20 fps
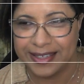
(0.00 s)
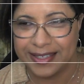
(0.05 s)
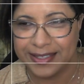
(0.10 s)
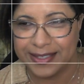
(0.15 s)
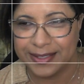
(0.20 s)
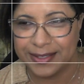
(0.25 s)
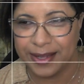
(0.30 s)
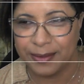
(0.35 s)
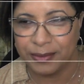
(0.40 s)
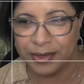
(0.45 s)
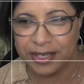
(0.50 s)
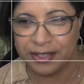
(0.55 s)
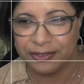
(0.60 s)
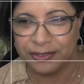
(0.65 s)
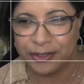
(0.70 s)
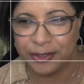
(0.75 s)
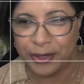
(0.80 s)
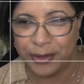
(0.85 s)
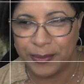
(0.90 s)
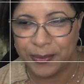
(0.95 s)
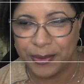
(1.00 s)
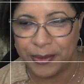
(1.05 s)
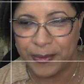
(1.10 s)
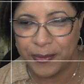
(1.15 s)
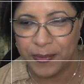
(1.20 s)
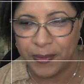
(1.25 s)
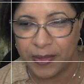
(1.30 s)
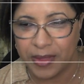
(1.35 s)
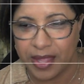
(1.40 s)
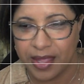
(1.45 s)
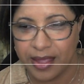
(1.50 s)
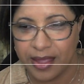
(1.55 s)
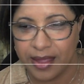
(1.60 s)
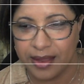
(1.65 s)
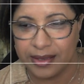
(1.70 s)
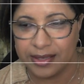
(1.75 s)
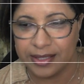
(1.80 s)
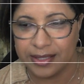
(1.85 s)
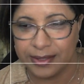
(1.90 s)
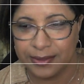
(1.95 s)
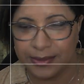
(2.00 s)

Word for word: So I'm gonna stop and you